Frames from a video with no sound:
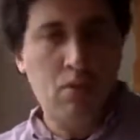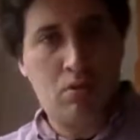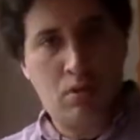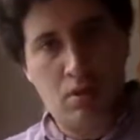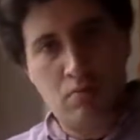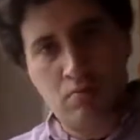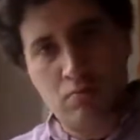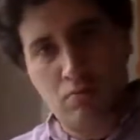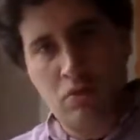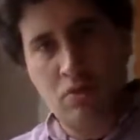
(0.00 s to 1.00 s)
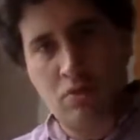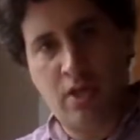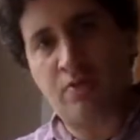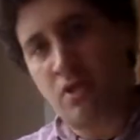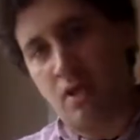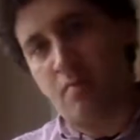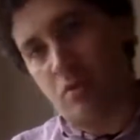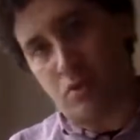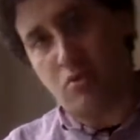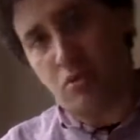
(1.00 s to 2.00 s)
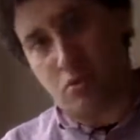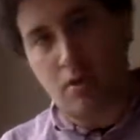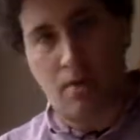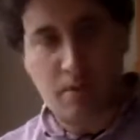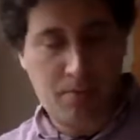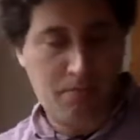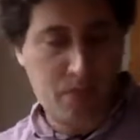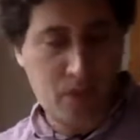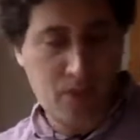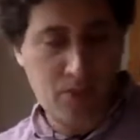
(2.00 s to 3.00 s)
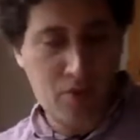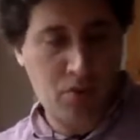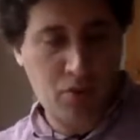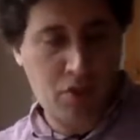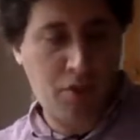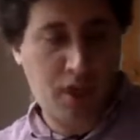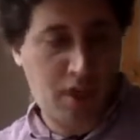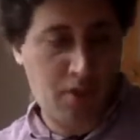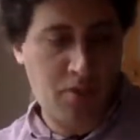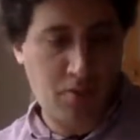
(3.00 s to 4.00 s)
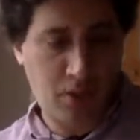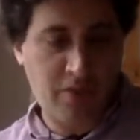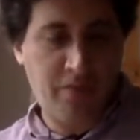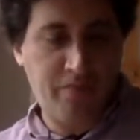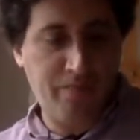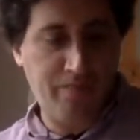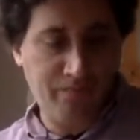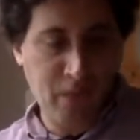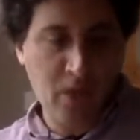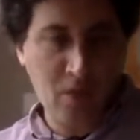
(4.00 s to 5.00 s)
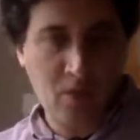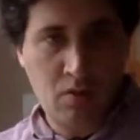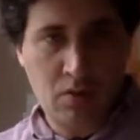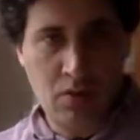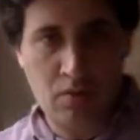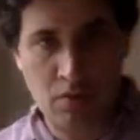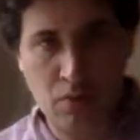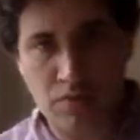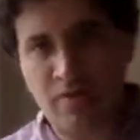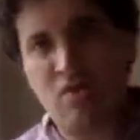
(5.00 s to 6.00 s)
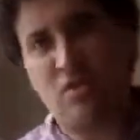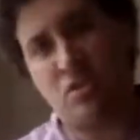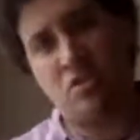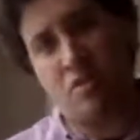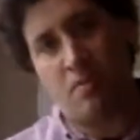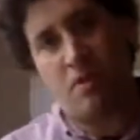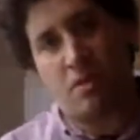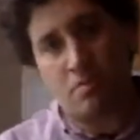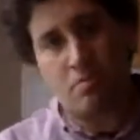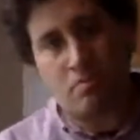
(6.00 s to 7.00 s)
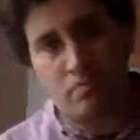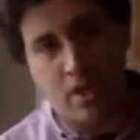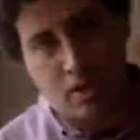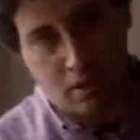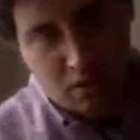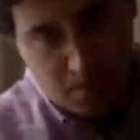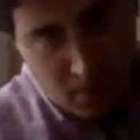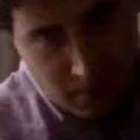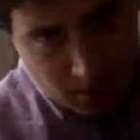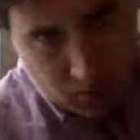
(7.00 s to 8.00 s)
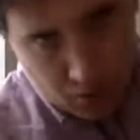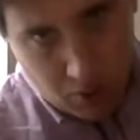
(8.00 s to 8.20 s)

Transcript: Okay? This is not the game I was just describing. Okay? There's nothing added to it. So in other words, and this is something that experimenters